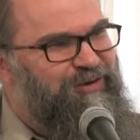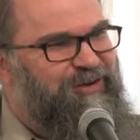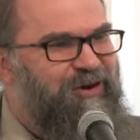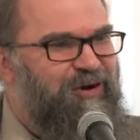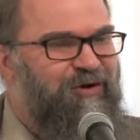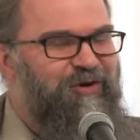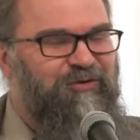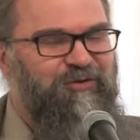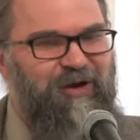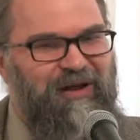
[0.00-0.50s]

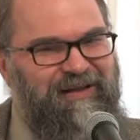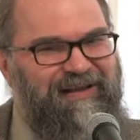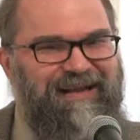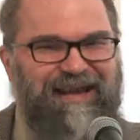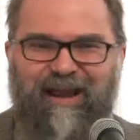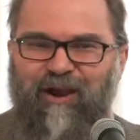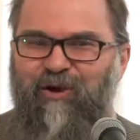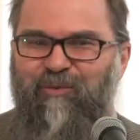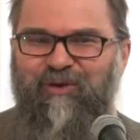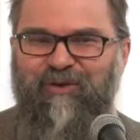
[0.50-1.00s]
there as well that
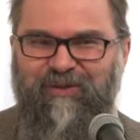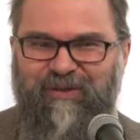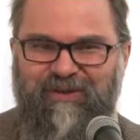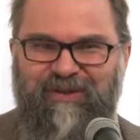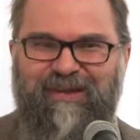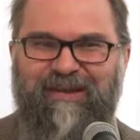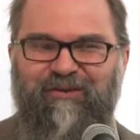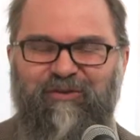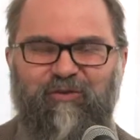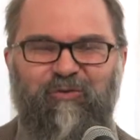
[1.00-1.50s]
care about the
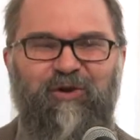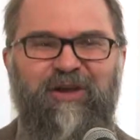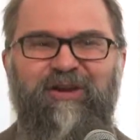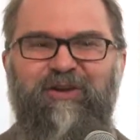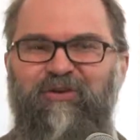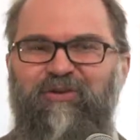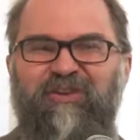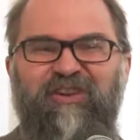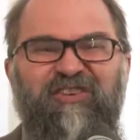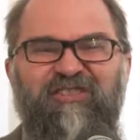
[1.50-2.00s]
things that we
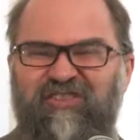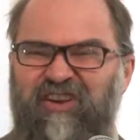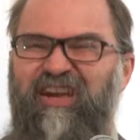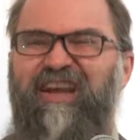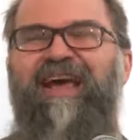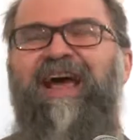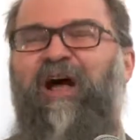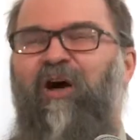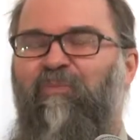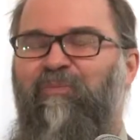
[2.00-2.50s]
do that is going
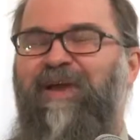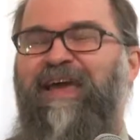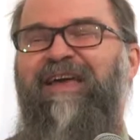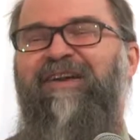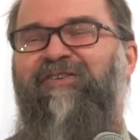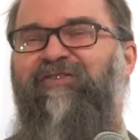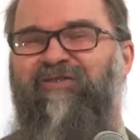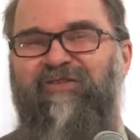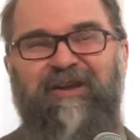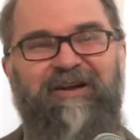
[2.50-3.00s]
to help get
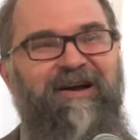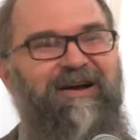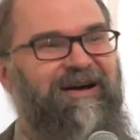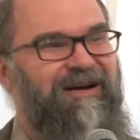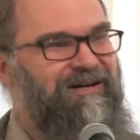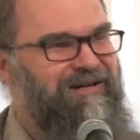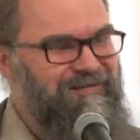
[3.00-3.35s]
us there.